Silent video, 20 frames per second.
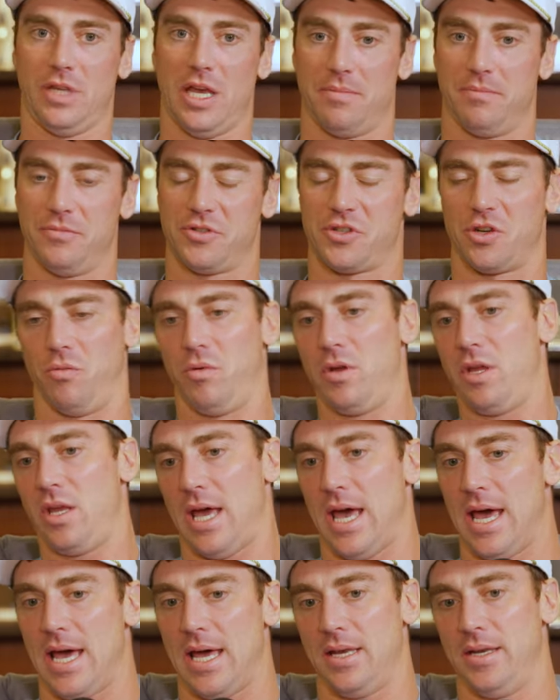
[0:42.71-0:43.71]
Yep. So we
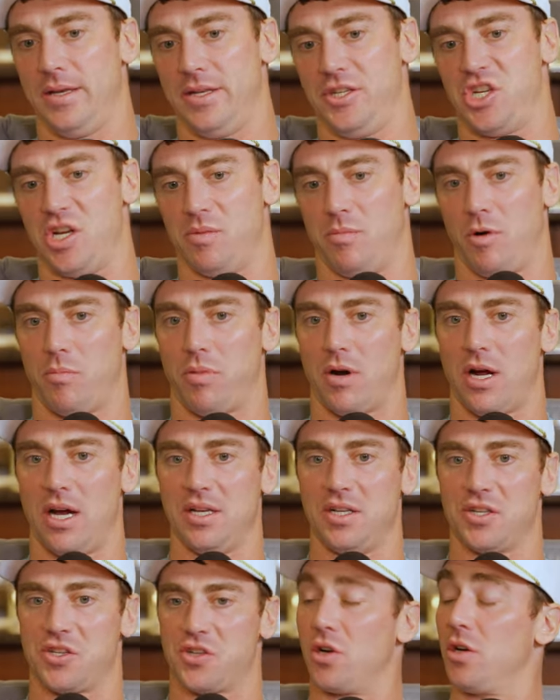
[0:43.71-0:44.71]
had Jim
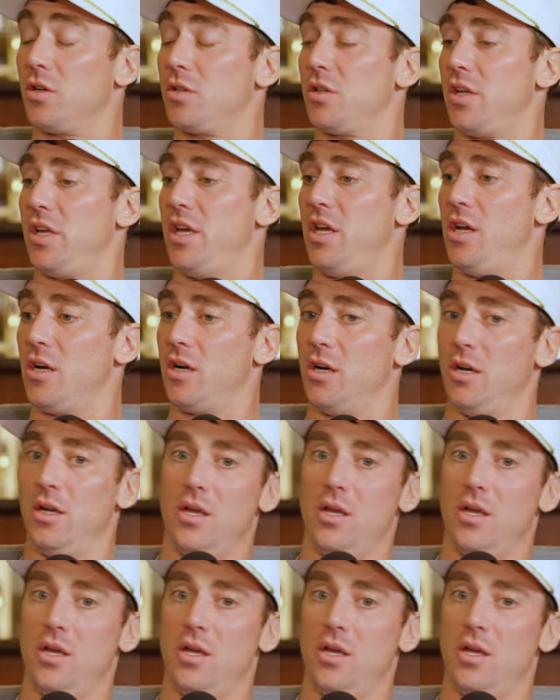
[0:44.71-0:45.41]
O'Brien to start the year.